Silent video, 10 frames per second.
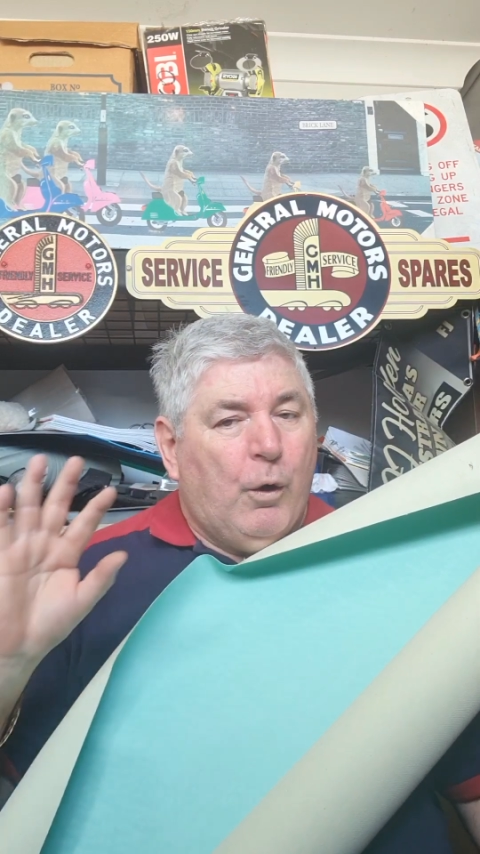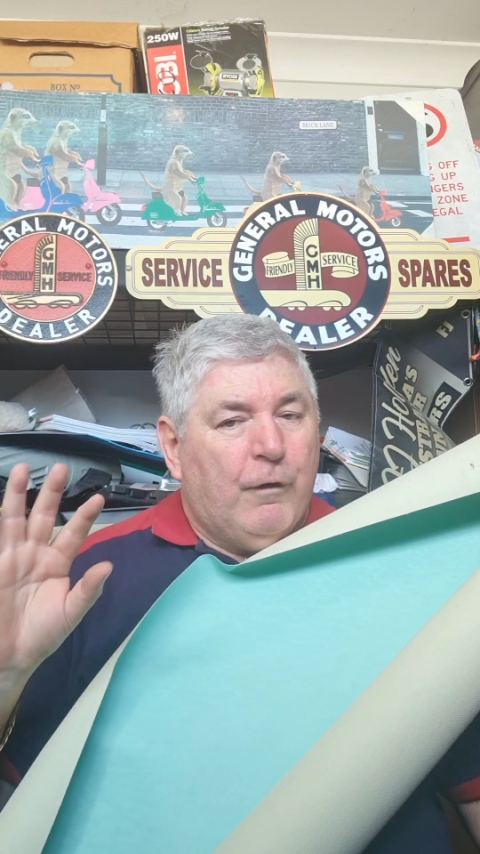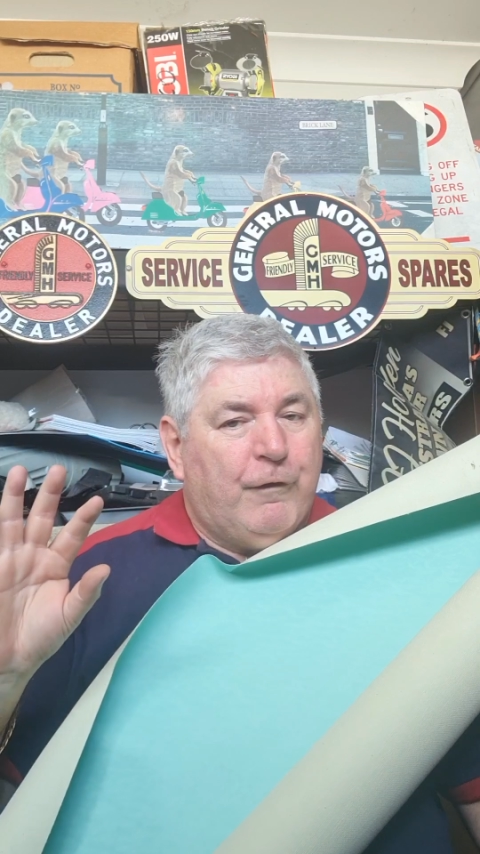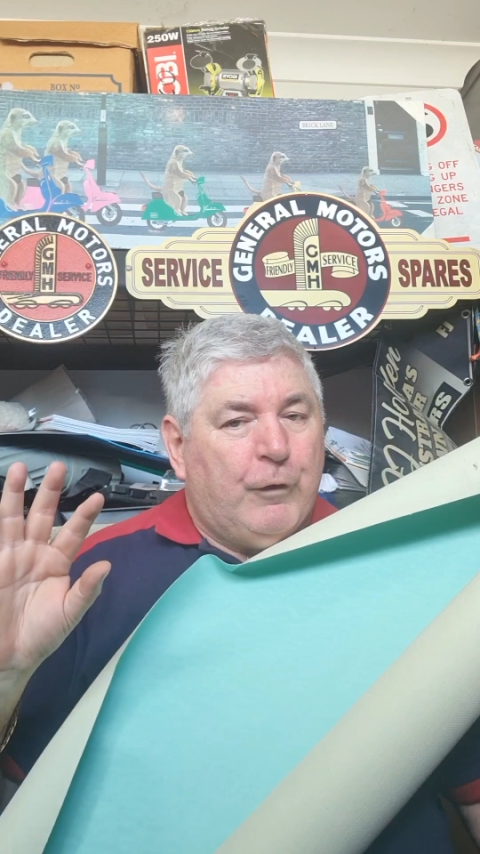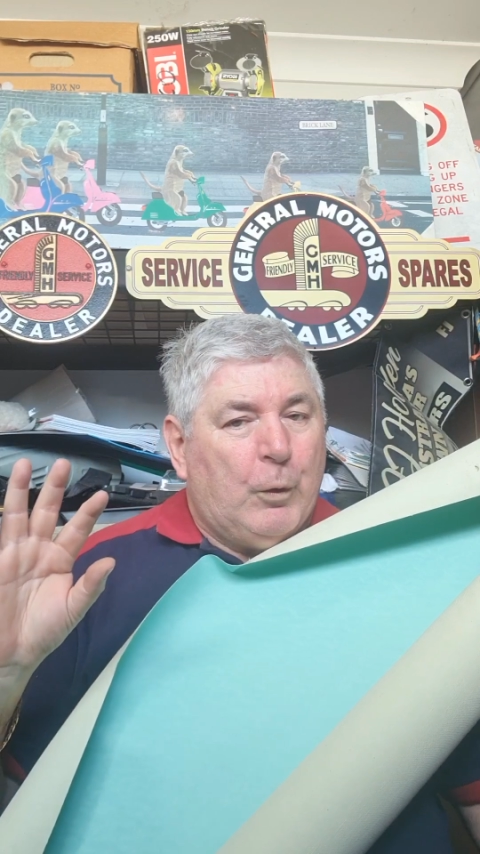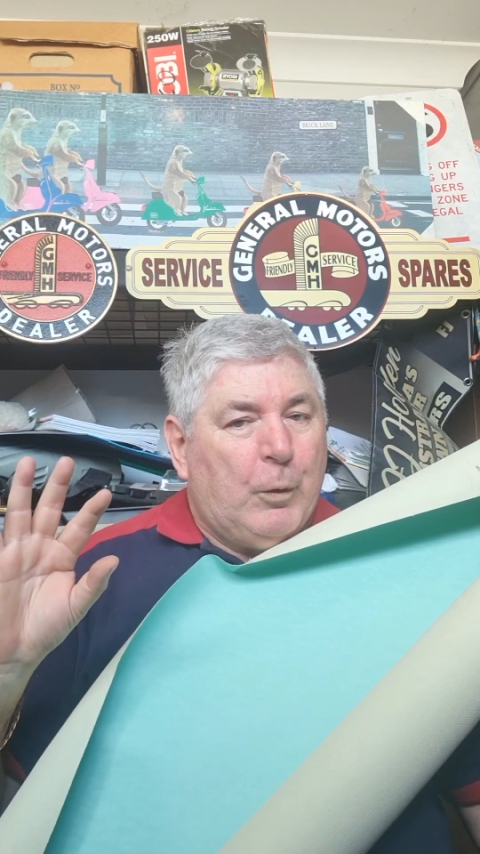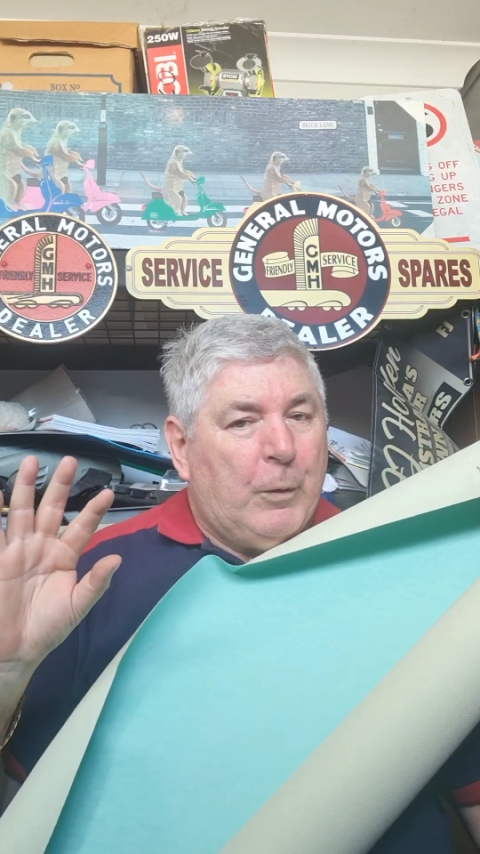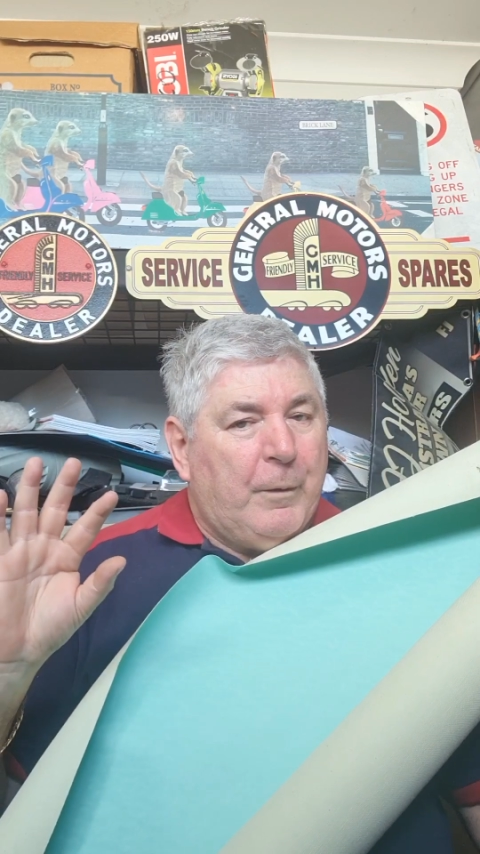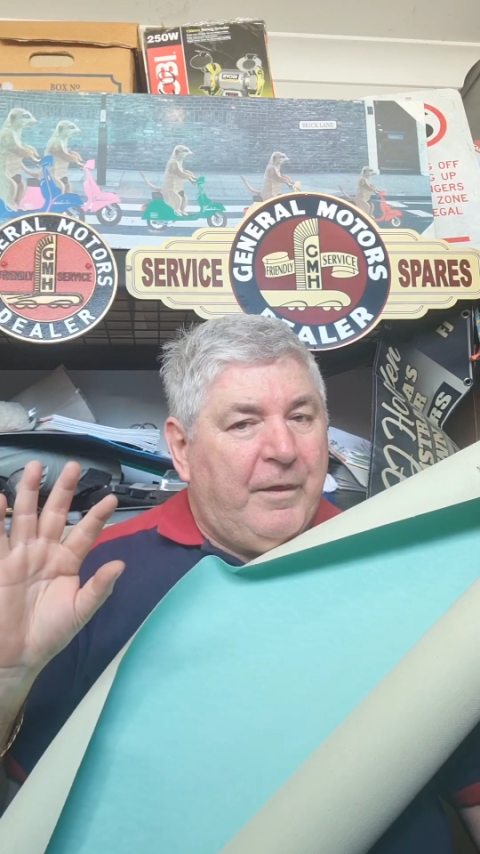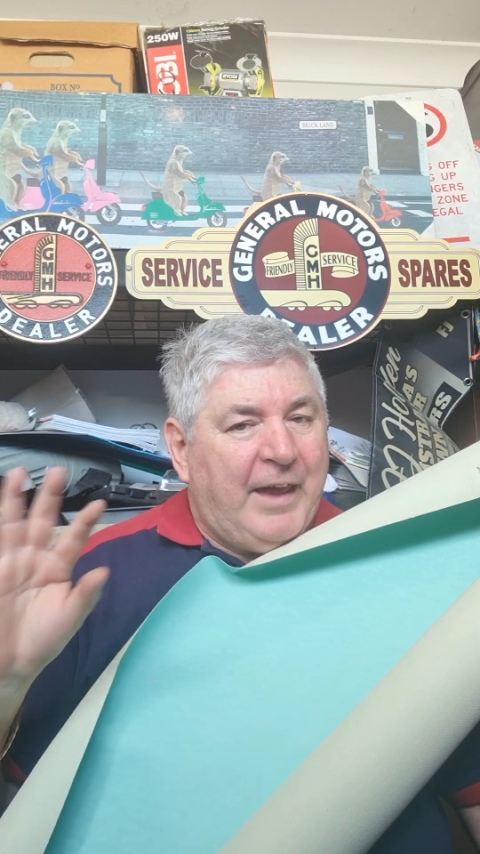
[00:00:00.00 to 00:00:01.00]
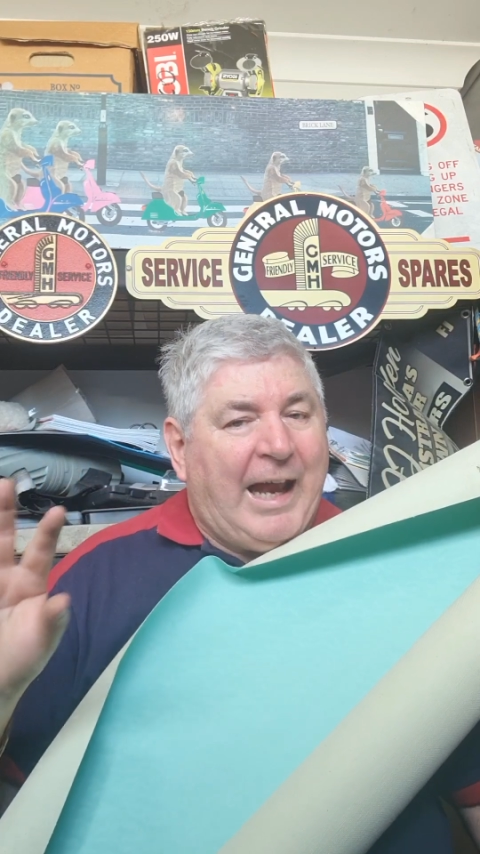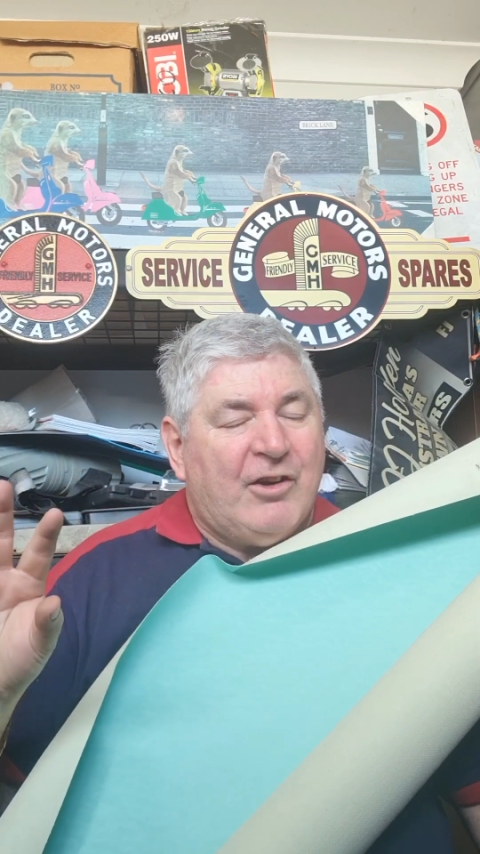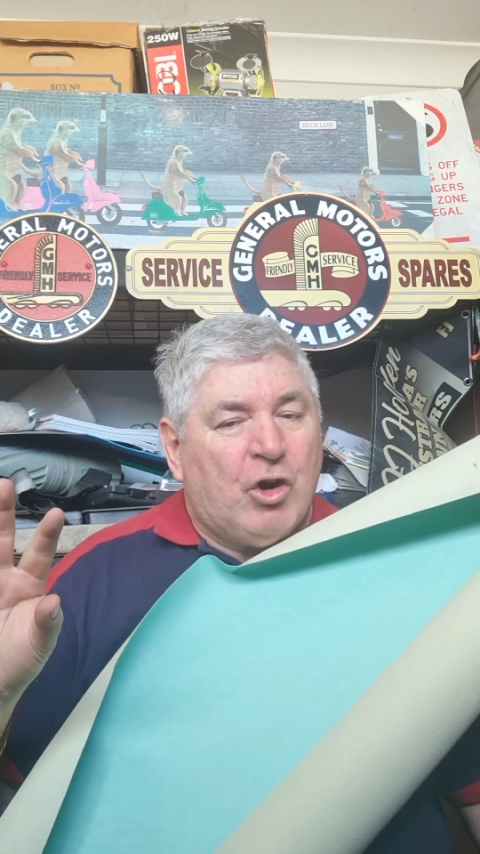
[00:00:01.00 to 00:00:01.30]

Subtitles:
for that